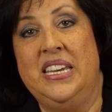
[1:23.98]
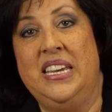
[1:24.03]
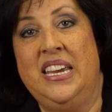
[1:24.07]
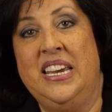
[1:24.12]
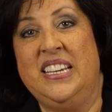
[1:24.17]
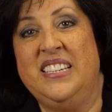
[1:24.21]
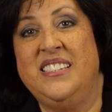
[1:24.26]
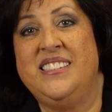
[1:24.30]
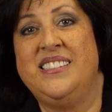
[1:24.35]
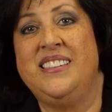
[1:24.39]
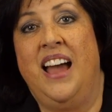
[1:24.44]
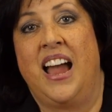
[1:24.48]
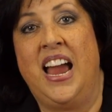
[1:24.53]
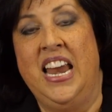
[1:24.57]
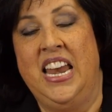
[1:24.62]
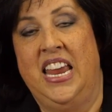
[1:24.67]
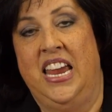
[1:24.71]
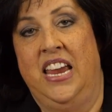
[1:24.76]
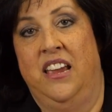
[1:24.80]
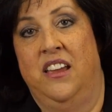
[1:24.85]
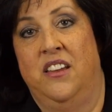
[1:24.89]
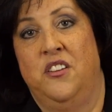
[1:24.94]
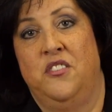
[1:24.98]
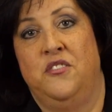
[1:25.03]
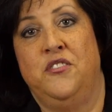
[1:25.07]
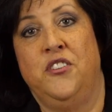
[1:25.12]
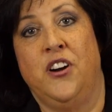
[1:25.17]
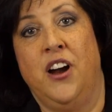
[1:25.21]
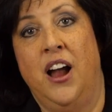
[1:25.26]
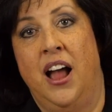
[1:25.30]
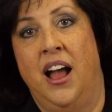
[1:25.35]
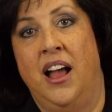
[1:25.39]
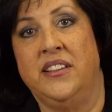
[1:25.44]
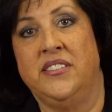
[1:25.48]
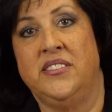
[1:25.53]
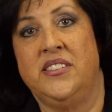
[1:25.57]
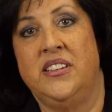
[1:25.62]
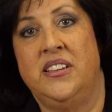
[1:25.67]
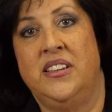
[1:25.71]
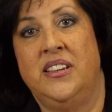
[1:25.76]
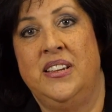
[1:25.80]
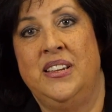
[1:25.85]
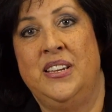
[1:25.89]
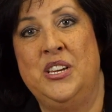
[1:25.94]
exciting for us
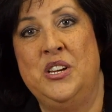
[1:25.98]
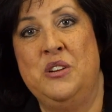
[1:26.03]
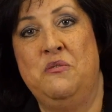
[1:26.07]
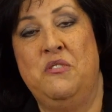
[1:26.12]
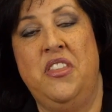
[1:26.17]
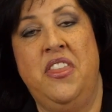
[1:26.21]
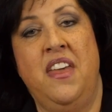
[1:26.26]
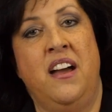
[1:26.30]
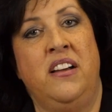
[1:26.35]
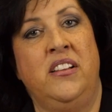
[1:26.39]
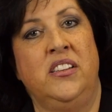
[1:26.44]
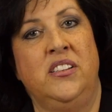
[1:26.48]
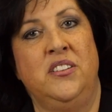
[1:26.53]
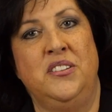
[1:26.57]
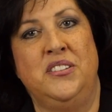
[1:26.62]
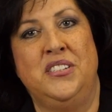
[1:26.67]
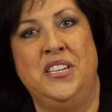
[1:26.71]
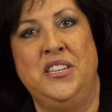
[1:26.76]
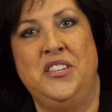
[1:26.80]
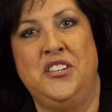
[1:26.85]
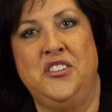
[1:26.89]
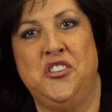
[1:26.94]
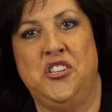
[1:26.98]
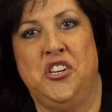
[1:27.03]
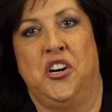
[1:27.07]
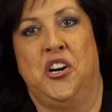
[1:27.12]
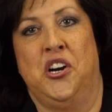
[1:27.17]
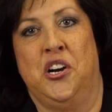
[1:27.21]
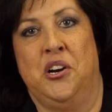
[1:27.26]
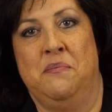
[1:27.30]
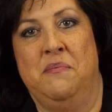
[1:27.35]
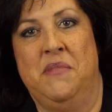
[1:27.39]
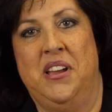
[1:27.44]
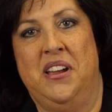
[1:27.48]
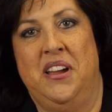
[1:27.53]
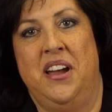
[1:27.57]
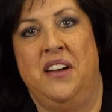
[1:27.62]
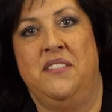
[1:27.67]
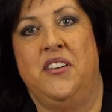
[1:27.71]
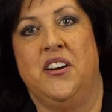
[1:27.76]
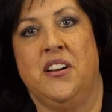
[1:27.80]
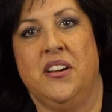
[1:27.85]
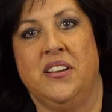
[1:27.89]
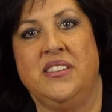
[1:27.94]
without losing the charm
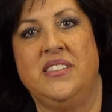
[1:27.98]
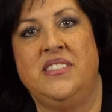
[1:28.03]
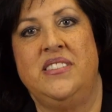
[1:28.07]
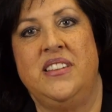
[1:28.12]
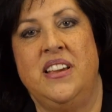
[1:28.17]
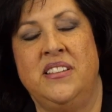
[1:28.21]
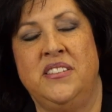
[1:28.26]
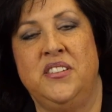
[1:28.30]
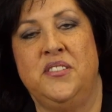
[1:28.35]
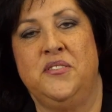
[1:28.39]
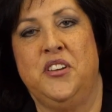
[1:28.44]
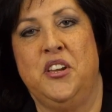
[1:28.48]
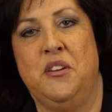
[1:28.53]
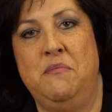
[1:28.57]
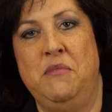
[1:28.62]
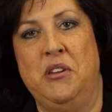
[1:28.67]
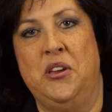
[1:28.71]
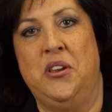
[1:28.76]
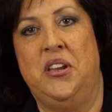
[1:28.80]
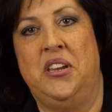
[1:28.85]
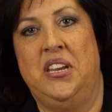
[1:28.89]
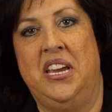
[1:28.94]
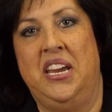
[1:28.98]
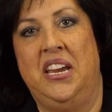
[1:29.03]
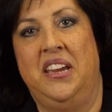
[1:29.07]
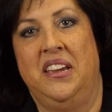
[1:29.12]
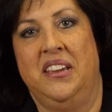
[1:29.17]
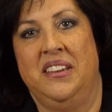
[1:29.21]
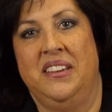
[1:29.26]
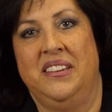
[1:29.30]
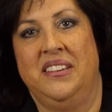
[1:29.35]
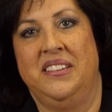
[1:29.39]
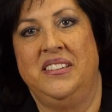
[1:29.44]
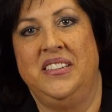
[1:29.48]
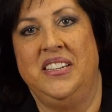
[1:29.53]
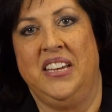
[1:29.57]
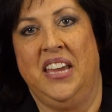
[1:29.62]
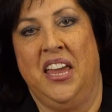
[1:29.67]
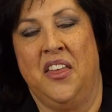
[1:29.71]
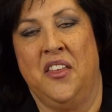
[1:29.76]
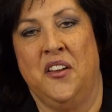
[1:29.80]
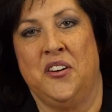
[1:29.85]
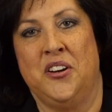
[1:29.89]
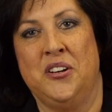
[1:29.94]
of our sense of community
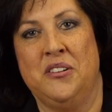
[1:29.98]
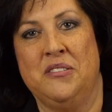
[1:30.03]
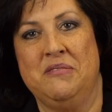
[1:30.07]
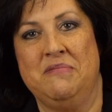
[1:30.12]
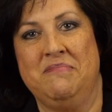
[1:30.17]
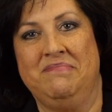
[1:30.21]
together.